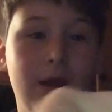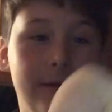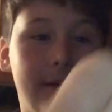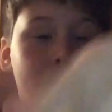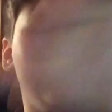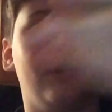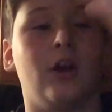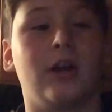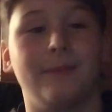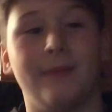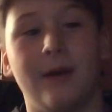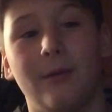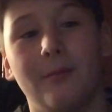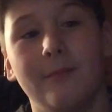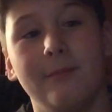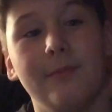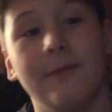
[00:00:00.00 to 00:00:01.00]
I'm going to talk
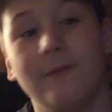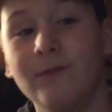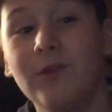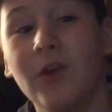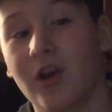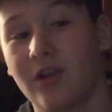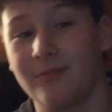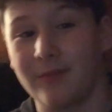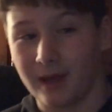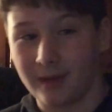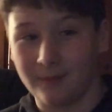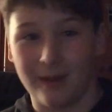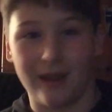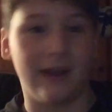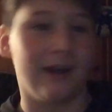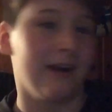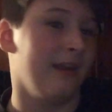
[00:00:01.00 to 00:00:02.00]
about the first Mega
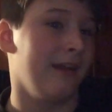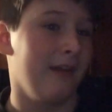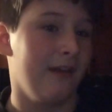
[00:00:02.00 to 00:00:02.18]
Man.